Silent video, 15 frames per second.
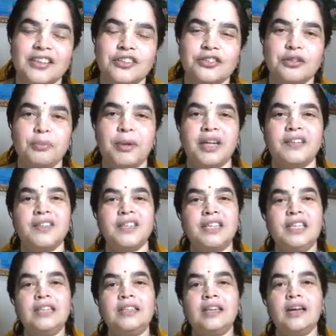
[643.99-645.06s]
So Bhagavad
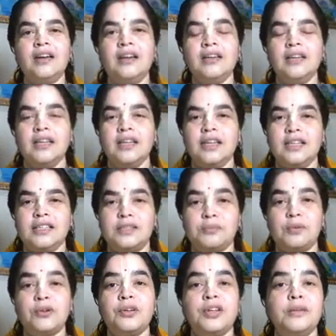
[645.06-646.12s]
Gita is
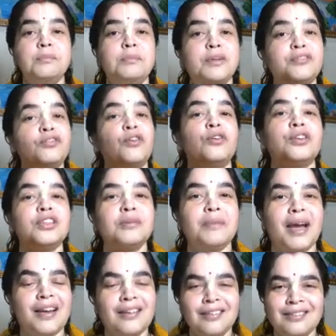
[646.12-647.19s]
spoken before the
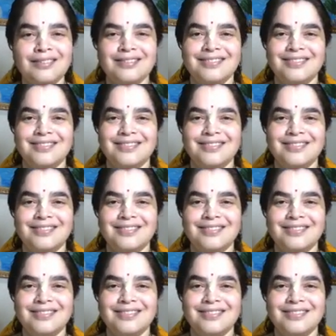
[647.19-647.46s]
battle,